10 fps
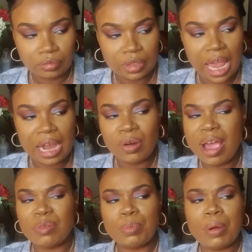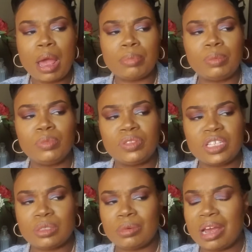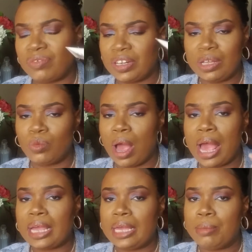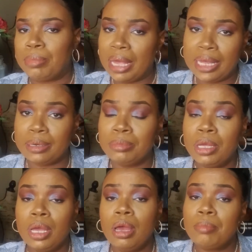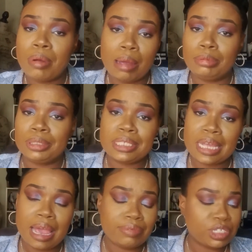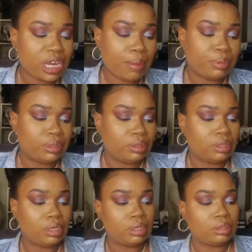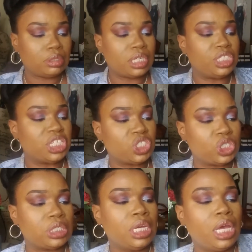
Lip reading: I don't have a problem with this one. I forget why I kept buying them. Probably because I have a shopping addiction.